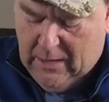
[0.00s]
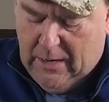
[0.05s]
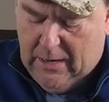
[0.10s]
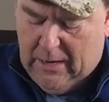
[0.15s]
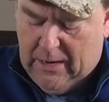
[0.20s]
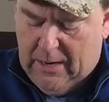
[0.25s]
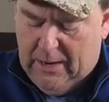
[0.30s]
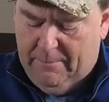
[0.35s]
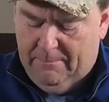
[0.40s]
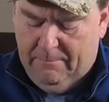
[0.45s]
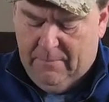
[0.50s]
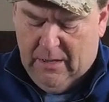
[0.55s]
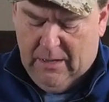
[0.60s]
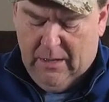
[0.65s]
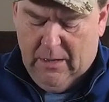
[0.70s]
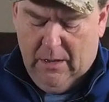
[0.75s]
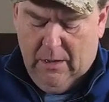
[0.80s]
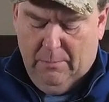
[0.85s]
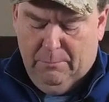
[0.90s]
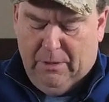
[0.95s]
Um,
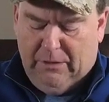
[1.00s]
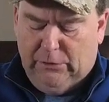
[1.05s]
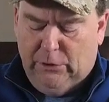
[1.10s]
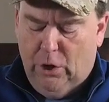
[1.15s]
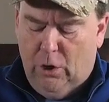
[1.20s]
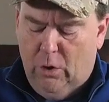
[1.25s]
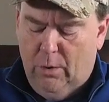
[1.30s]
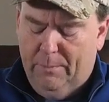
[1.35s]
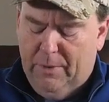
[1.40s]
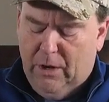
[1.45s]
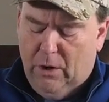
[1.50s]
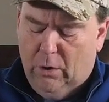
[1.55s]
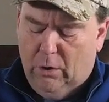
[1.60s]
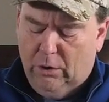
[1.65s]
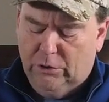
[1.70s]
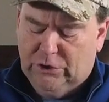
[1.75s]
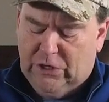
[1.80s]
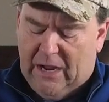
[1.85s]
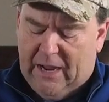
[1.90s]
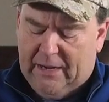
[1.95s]
but lo and
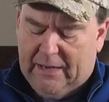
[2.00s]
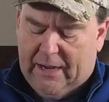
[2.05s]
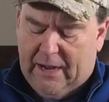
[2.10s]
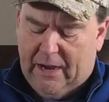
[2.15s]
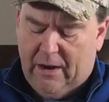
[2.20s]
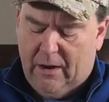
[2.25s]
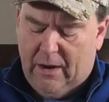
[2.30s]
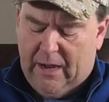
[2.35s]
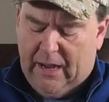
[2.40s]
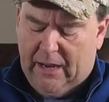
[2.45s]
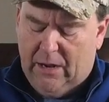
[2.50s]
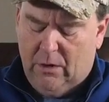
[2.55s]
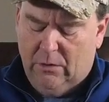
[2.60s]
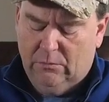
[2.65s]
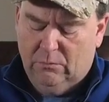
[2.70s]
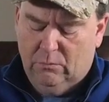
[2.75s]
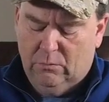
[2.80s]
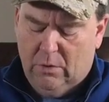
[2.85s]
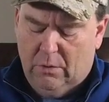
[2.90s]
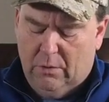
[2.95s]
behold, John Kerry
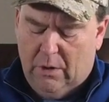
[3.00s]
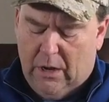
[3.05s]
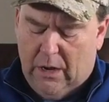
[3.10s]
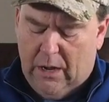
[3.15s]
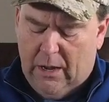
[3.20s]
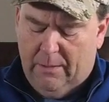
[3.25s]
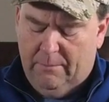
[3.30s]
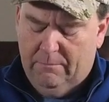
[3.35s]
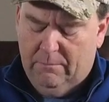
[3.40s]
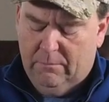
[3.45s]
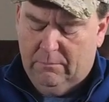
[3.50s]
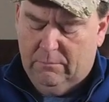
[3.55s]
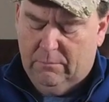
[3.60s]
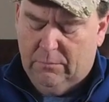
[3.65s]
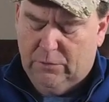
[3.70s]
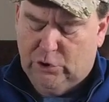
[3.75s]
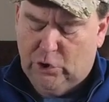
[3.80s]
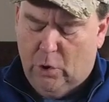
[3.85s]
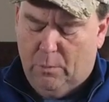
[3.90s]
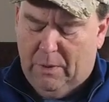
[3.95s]
and
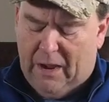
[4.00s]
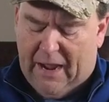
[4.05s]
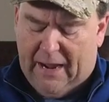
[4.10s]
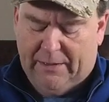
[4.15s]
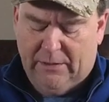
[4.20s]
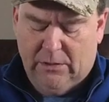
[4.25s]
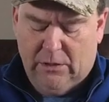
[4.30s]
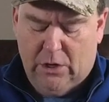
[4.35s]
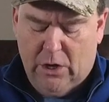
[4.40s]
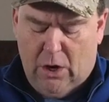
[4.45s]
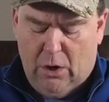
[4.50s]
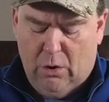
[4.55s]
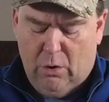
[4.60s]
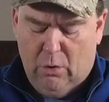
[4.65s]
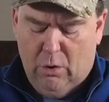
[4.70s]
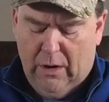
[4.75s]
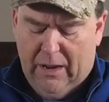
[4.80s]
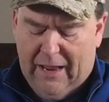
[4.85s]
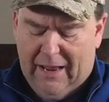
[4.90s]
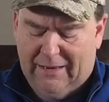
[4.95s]
um, Joe Biden
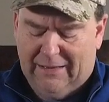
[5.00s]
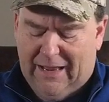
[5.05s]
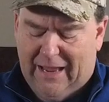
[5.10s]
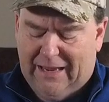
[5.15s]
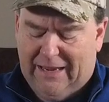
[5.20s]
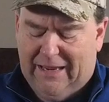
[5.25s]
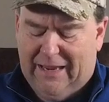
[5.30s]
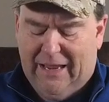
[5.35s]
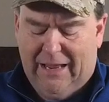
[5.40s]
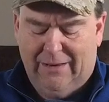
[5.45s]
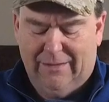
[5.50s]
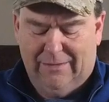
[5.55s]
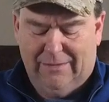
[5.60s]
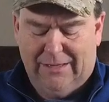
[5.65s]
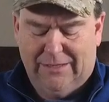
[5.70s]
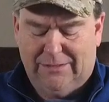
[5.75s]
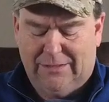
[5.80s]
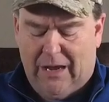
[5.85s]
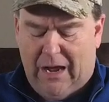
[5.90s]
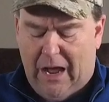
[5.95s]
go and they get
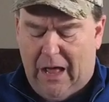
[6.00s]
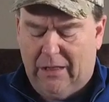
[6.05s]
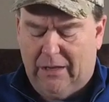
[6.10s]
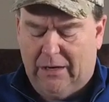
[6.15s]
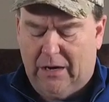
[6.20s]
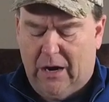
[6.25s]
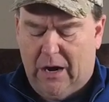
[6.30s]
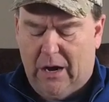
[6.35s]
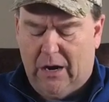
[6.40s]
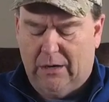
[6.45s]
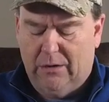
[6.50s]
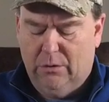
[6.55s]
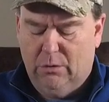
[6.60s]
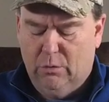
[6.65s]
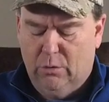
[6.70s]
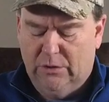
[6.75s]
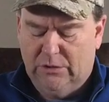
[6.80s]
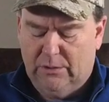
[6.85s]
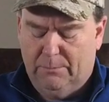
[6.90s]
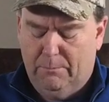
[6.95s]
this oligarch
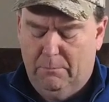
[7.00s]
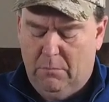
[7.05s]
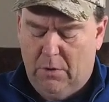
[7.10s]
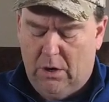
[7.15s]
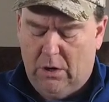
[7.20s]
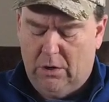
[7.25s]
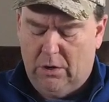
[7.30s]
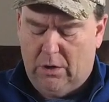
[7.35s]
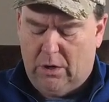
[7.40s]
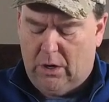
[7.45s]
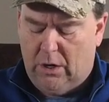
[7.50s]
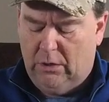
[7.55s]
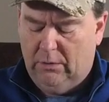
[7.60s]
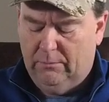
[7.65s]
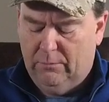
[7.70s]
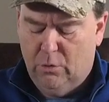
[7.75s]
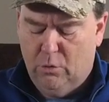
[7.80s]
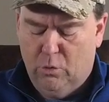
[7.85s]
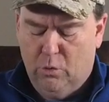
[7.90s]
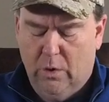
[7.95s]
who is a murderer
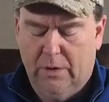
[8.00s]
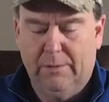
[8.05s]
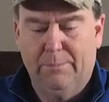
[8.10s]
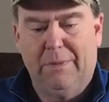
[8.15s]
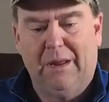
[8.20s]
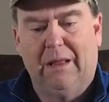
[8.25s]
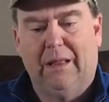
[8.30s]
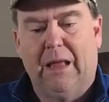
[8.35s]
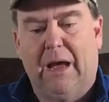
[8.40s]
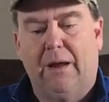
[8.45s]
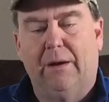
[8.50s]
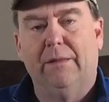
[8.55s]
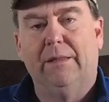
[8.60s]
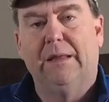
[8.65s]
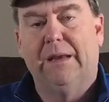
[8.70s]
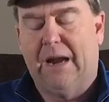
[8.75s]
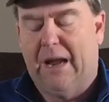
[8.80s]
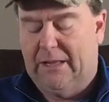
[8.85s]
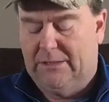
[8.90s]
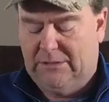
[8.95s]
who wouldn't be allowed in
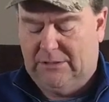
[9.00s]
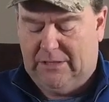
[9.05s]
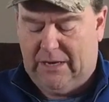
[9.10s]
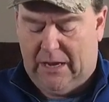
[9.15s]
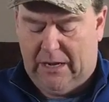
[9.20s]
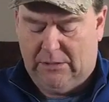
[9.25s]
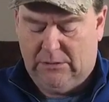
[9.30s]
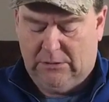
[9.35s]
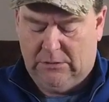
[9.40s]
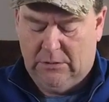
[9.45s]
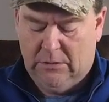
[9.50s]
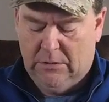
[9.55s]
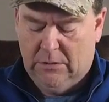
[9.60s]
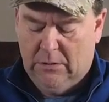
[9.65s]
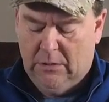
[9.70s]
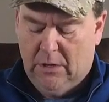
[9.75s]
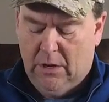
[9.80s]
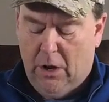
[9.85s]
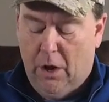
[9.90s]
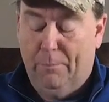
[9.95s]
the United States
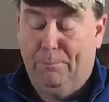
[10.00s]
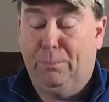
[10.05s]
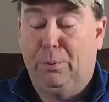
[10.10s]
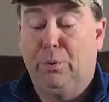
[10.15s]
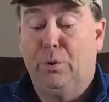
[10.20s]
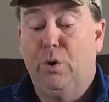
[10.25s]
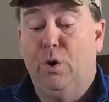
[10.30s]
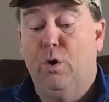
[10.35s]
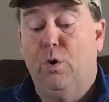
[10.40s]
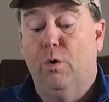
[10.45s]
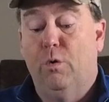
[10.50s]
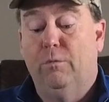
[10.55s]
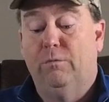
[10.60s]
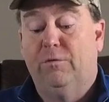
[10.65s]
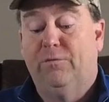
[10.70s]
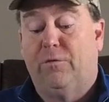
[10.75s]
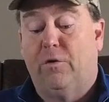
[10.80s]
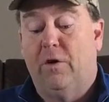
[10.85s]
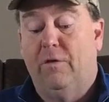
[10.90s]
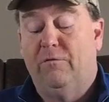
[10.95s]

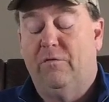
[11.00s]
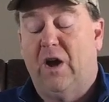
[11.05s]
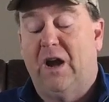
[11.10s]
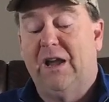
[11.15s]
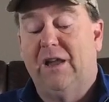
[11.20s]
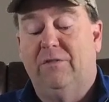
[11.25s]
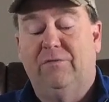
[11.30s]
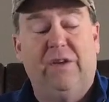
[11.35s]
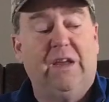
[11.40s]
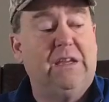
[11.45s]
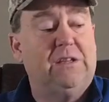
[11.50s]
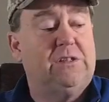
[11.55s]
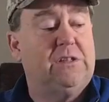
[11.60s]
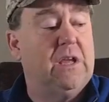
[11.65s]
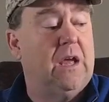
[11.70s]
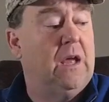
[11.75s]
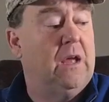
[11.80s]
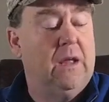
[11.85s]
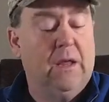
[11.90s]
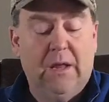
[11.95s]
approved for a vi-
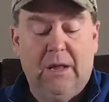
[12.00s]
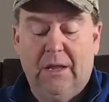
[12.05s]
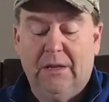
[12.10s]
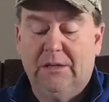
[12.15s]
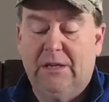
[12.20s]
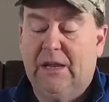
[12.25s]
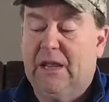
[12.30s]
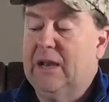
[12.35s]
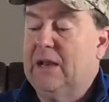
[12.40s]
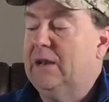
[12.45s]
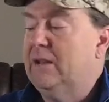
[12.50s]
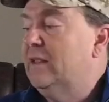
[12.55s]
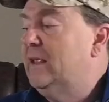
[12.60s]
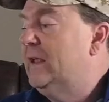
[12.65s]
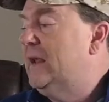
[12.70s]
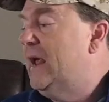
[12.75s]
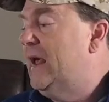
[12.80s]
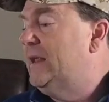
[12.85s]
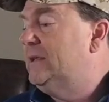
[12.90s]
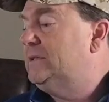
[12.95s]
visa to get into the
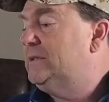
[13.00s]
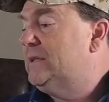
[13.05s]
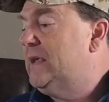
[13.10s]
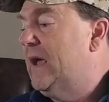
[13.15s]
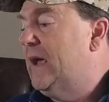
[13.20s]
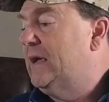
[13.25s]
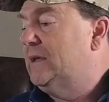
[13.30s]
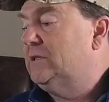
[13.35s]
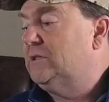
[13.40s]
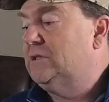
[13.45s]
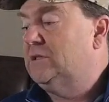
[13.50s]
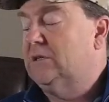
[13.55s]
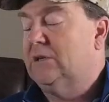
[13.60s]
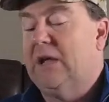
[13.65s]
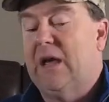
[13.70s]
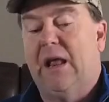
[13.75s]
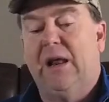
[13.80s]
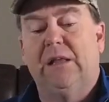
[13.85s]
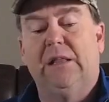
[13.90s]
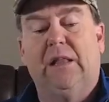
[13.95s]
United States.
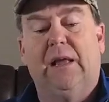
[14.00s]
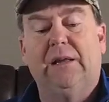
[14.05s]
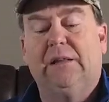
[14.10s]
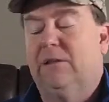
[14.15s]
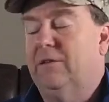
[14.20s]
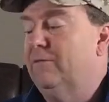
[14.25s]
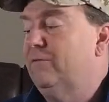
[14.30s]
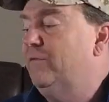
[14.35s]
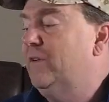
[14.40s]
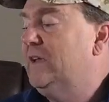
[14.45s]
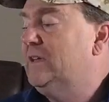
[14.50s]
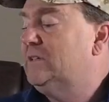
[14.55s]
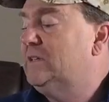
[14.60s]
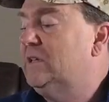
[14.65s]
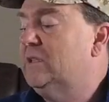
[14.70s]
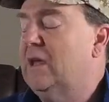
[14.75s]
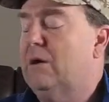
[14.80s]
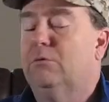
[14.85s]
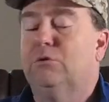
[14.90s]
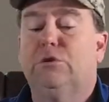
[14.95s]
Kind of like the
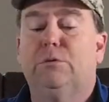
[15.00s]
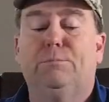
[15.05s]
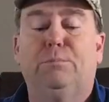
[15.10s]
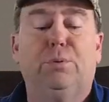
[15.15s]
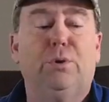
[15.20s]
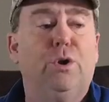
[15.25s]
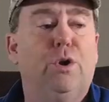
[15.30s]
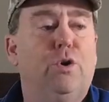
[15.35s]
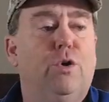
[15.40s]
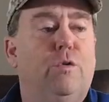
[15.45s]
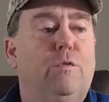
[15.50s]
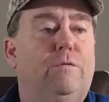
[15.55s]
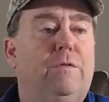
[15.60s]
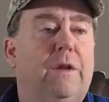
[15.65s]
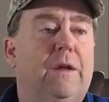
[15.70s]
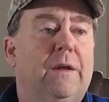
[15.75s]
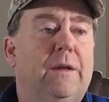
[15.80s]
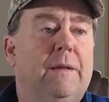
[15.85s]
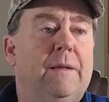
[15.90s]
visa that was approved